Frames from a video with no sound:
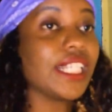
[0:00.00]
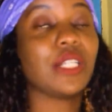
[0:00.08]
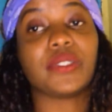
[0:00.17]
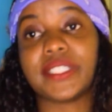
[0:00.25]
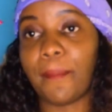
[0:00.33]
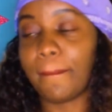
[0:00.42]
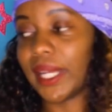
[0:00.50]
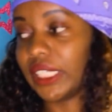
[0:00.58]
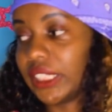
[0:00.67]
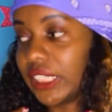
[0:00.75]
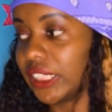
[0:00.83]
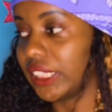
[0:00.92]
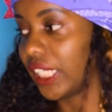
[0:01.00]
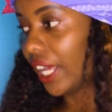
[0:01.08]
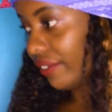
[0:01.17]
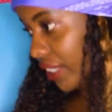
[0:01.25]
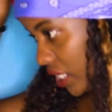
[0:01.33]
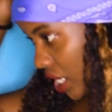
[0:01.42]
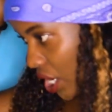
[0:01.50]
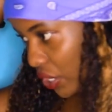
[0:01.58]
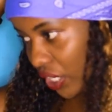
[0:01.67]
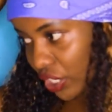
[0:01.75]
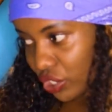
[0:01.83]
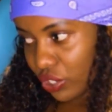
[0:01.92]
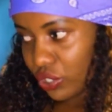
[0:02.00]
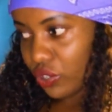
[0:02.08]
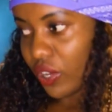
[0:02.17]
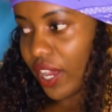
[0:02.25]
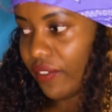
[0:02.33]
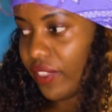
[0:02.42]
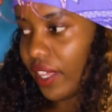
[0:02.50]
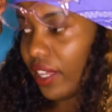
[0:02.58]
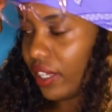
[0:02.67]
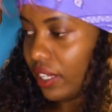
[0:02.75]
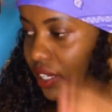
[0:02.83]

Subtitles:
it looks amazing. I just love it. You can choose to have the,